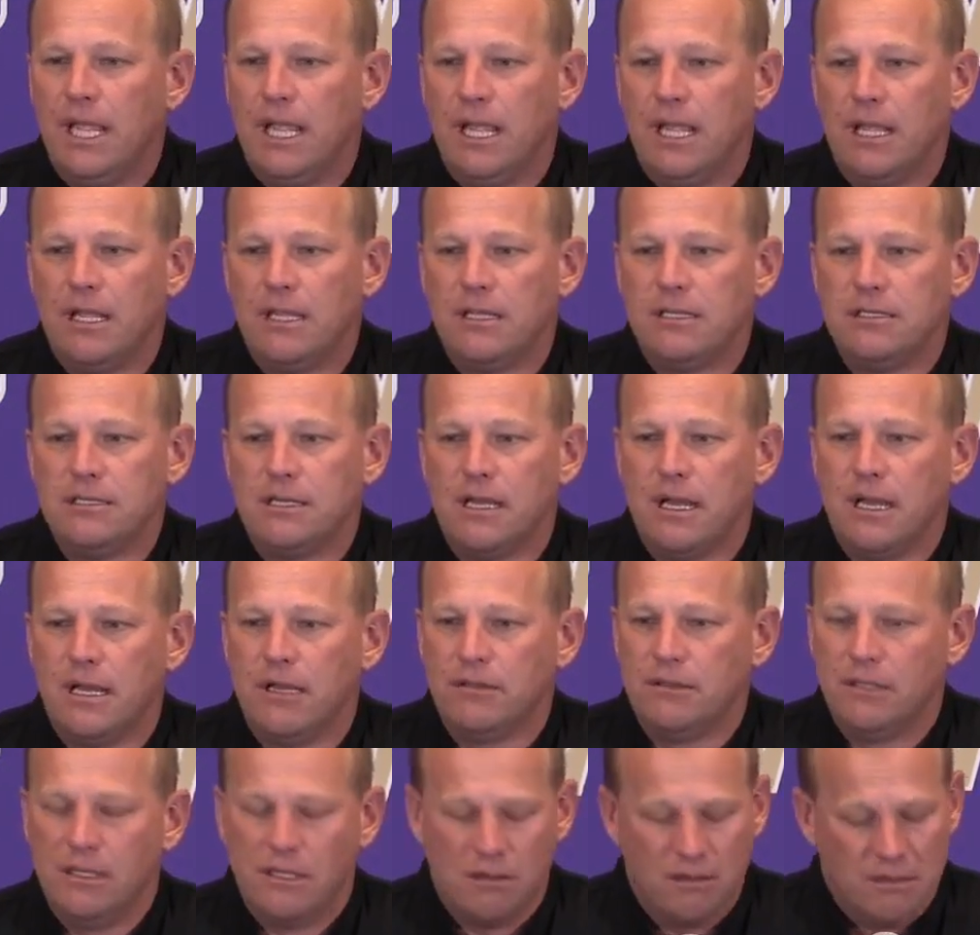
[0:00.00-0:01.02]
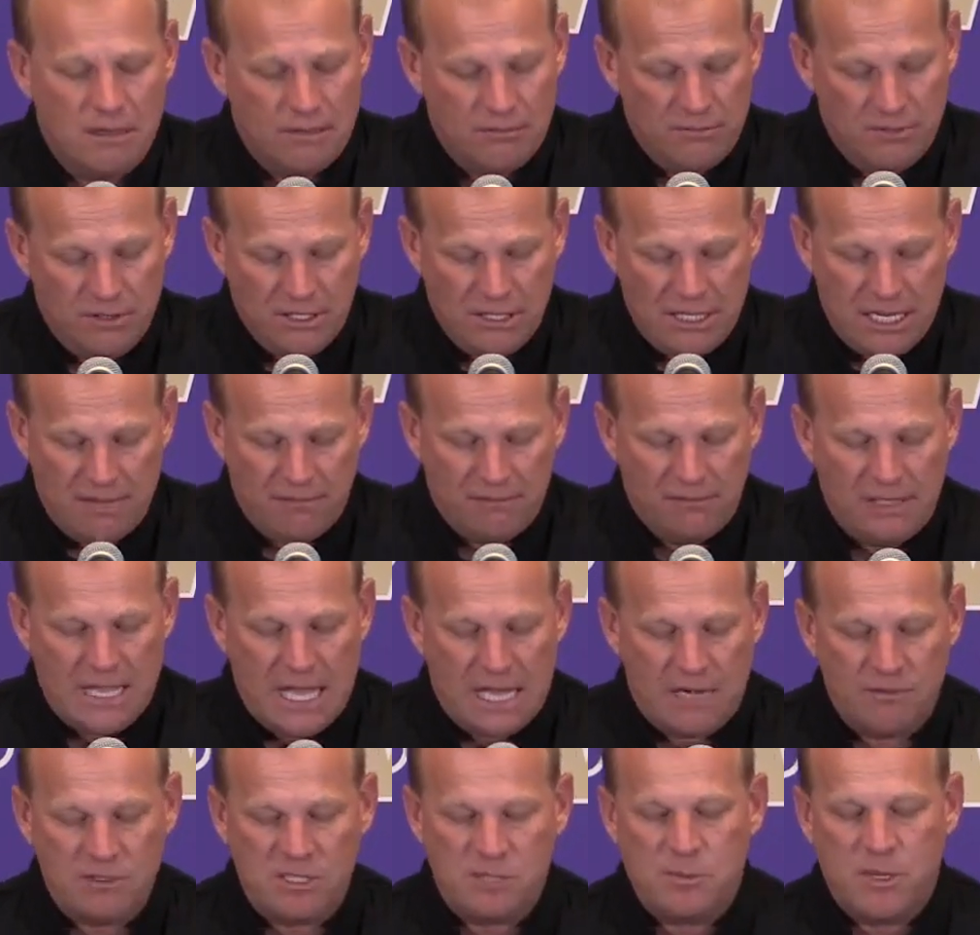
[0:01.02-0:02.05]
And, I really have a
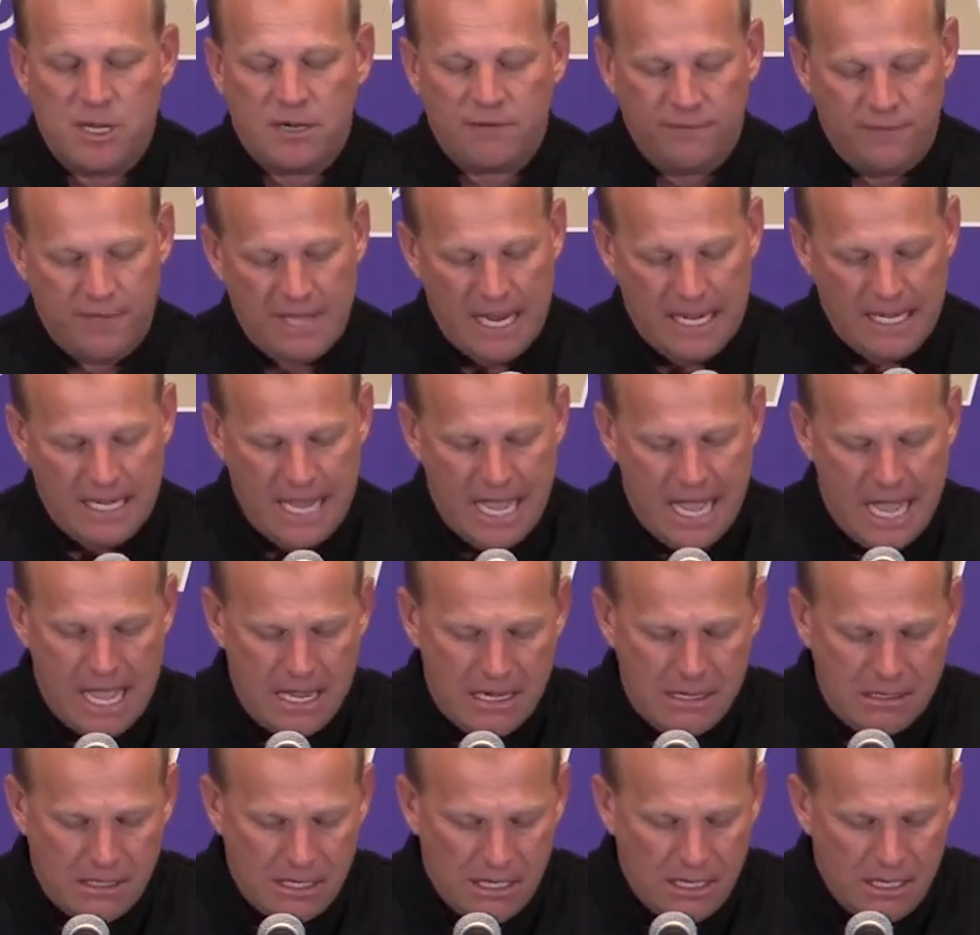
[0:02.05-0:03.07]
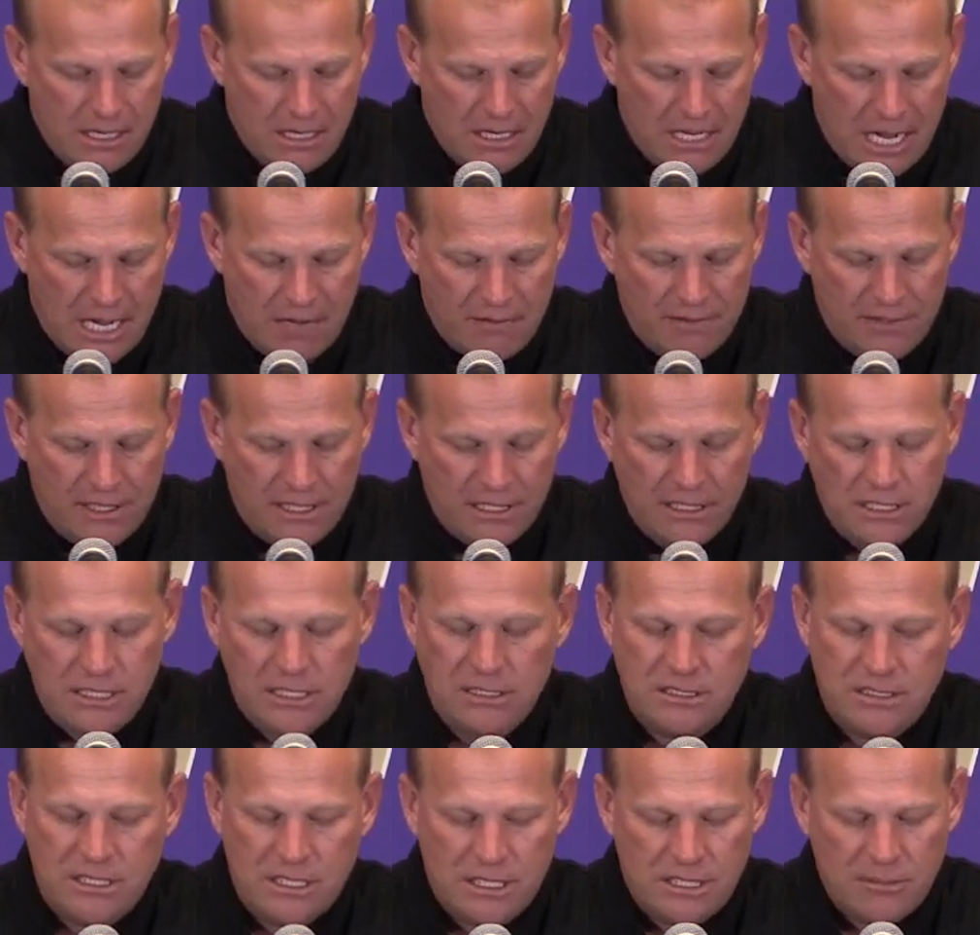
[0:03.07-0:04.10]
lot of respect for that guy and everything
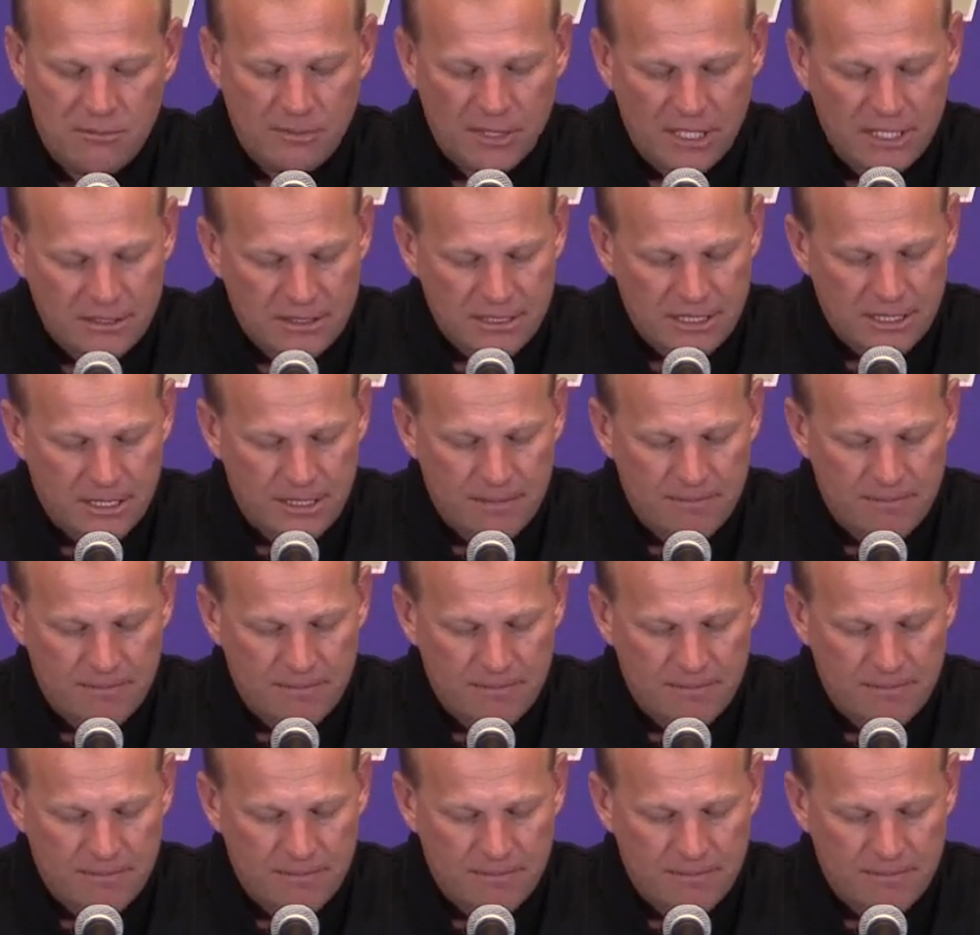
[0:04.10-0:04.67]
he's done. But,